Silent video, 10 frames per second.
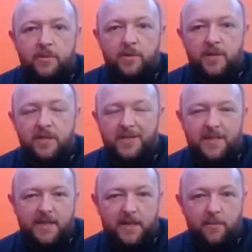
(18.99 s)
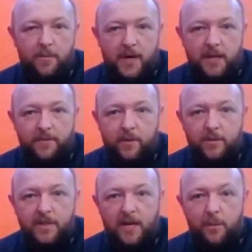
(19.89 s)
So this is the second part of our
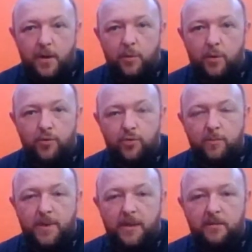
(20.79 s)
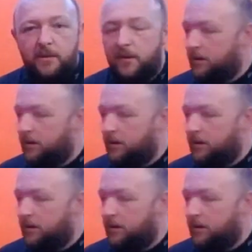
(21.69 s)
DIY wardrobe build.